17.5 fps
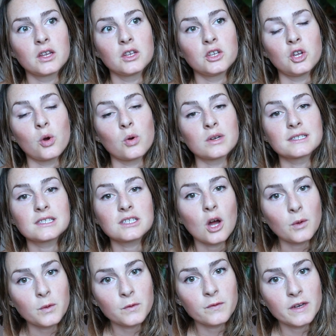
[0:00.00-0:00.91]
yoga
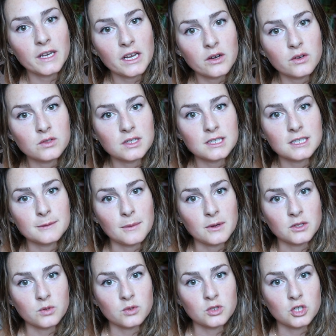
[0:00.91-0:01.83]
sculpt videos, because I'm
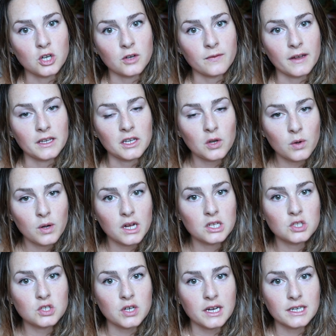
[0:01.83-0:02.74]
also a certified yoga
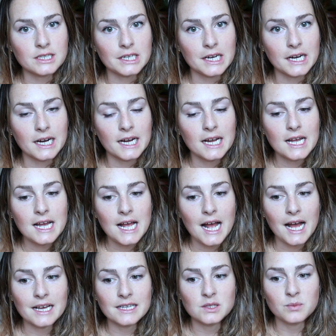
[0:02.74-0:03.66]
instructor,
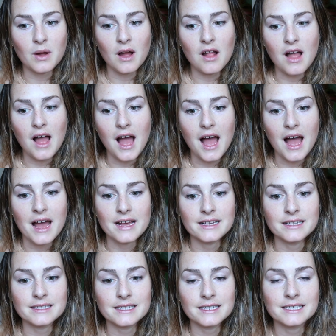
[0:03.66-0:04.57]
as well
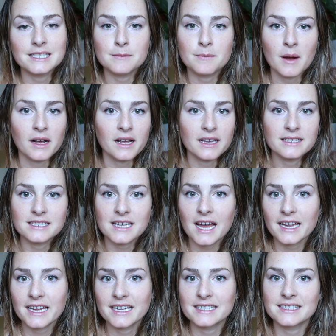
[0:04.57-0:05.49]
as debunking
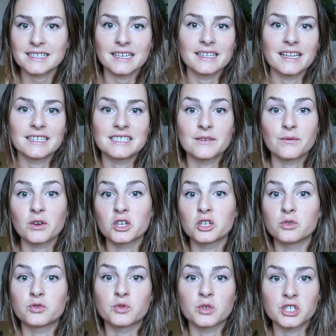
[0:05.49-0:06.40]
diets and like different
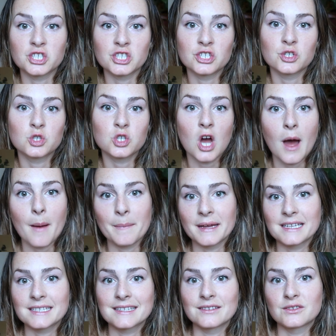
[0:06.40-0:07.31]
nutrition
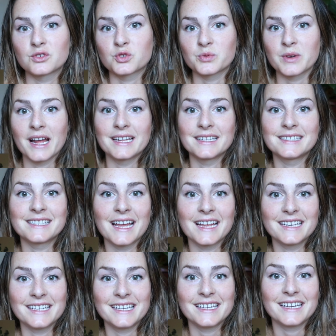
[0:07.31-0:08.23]
topics and trends
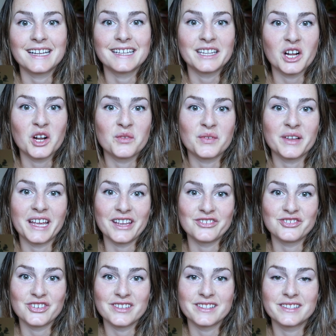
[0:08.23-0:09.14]
that need
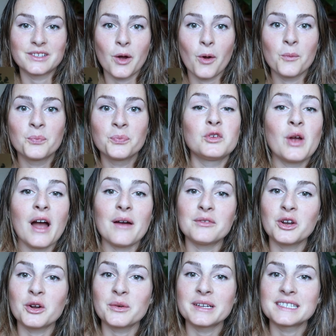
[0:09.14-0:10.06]
clarification. So if you
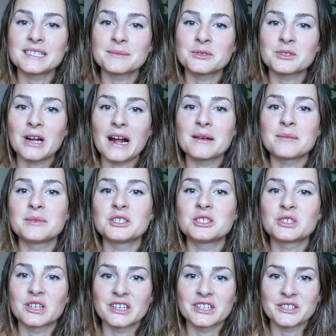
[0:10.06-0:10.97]
haven't already subscribed, be
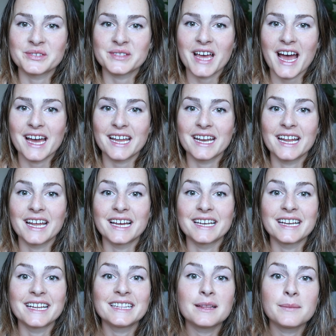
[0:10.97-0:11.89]
sure to do that
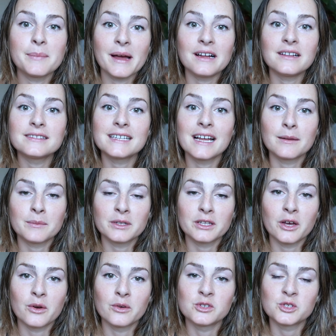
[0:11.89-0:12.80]
and hit the bell down
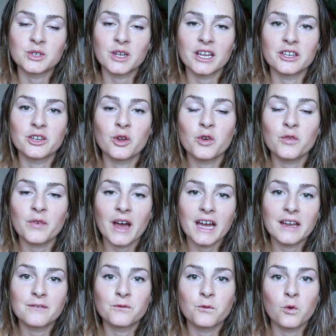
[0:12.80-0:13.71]
below so you get
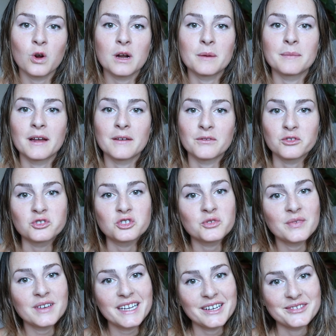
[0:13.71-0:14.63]
notified for my
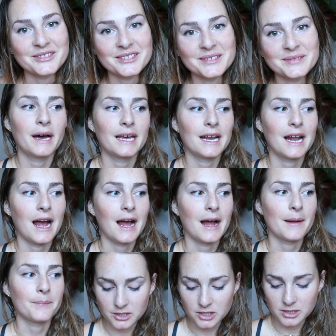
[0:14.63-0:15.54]
future videos.
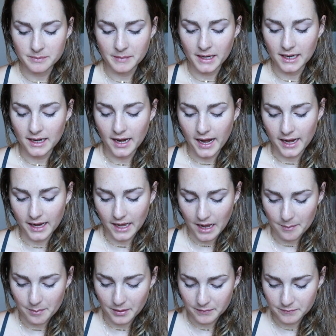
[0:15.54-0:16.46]
But just made a
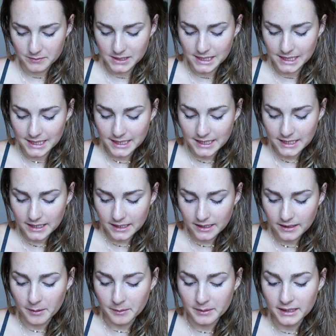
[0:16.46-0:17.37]
cup of tea.
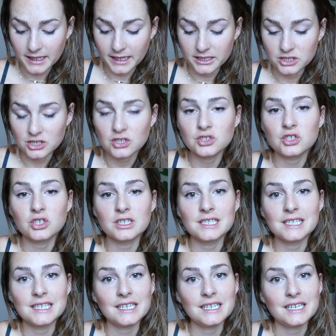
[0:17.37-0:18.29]
I really like ginger
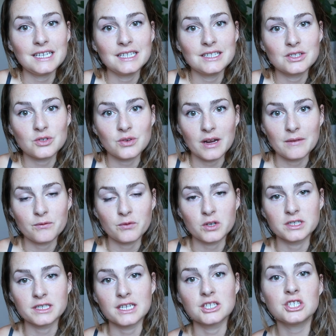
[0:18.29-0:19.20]
tea. It's great
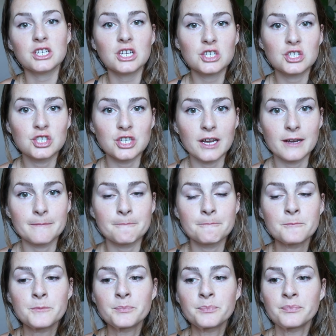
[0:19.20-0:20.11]
for digestion
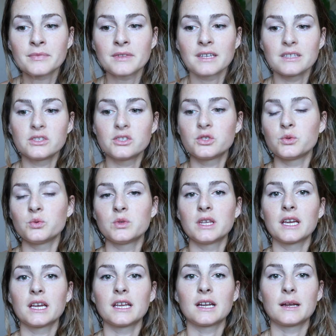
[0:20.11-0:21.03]
and
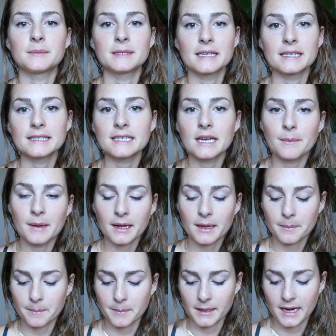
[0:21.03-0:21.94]
soothing an upset
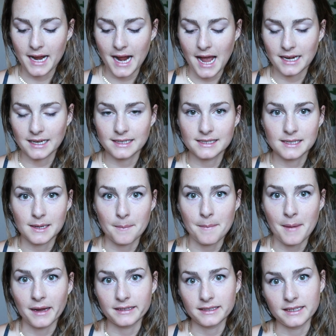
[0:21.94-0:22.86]
stomach, and I added some
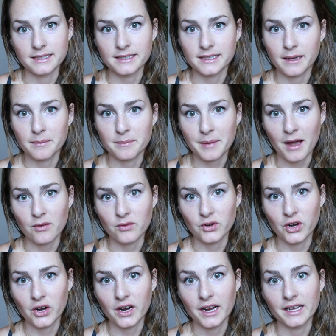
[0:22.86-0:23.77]
magnesium
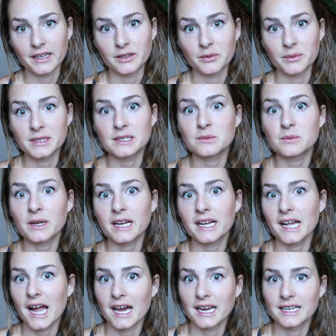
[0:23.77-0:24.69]
powder. And the reason why I
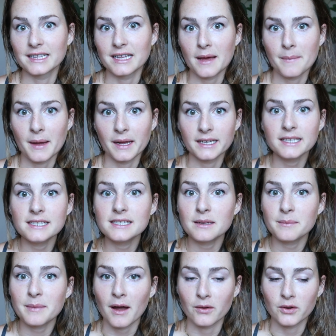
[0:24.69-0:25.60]
added that
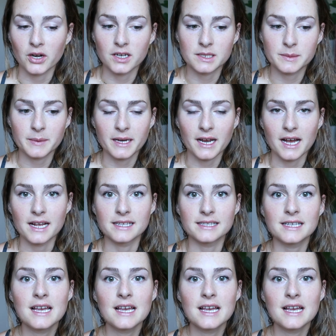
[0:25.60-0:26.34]
magnesium powder is because